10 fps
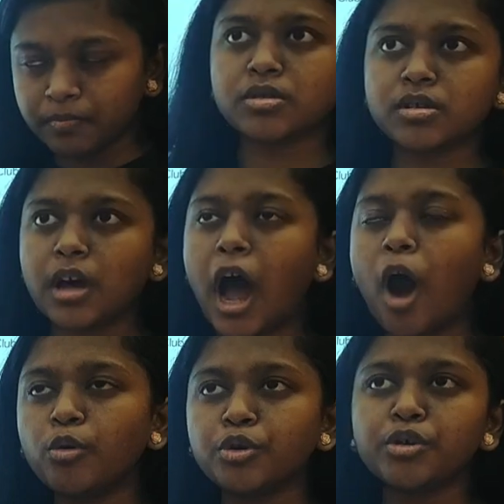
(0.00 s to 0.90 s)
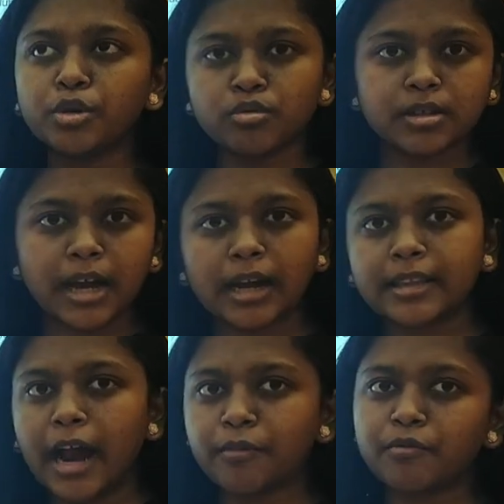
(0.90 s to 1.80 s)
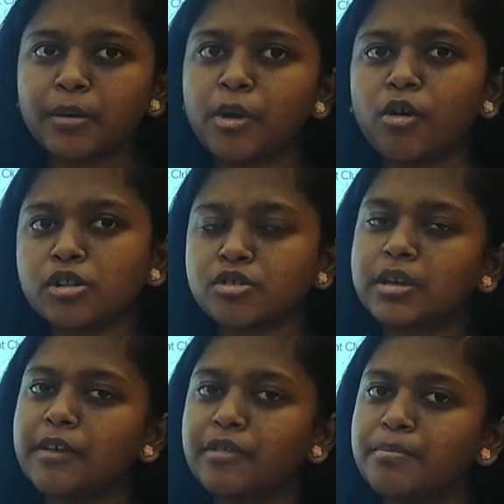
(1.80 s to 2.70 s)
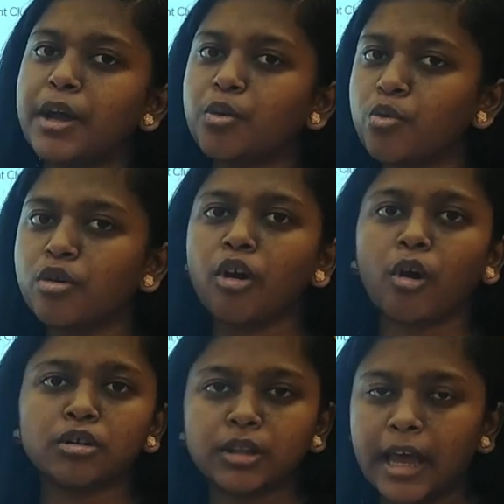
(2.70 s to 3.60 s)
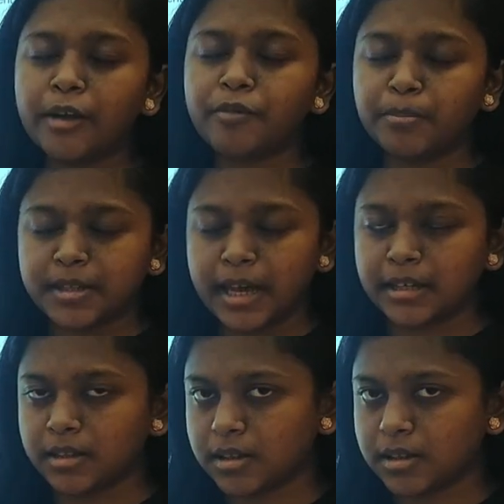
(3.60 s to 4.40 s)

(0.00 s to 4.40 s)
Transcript: how to use that will be also given by Google on their websites.